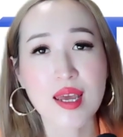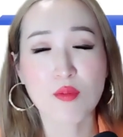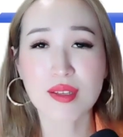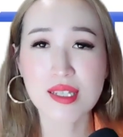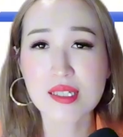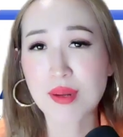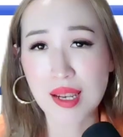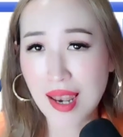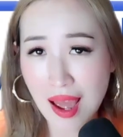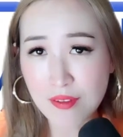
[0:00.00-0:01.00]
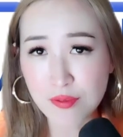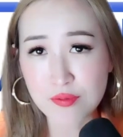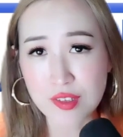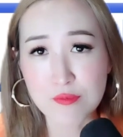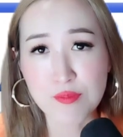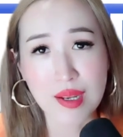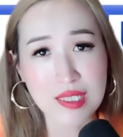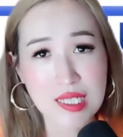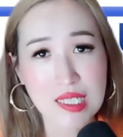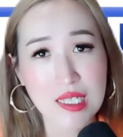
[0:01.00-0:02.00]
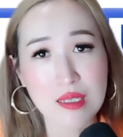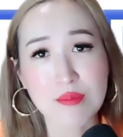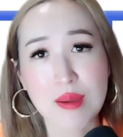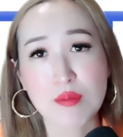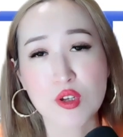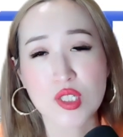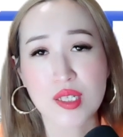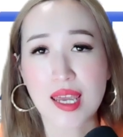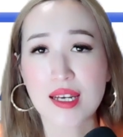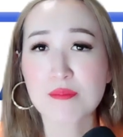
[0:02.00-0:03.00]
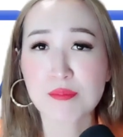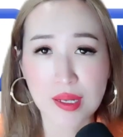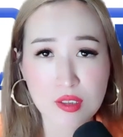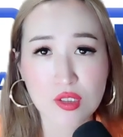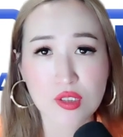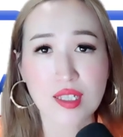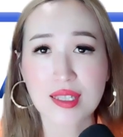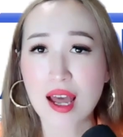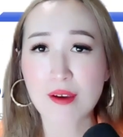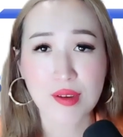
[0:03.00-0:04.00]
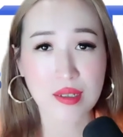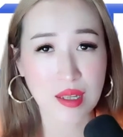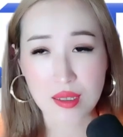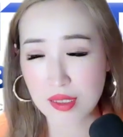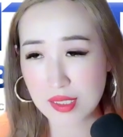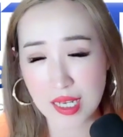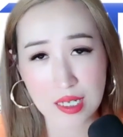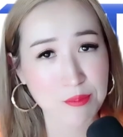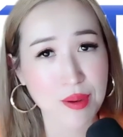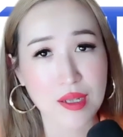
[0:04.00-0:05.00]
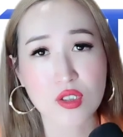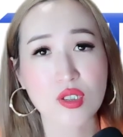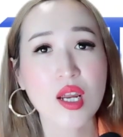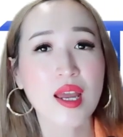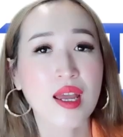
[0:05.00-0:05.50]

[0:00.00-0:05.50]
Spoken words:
whether it's in my life, if my team members are getting better, their life is getting better.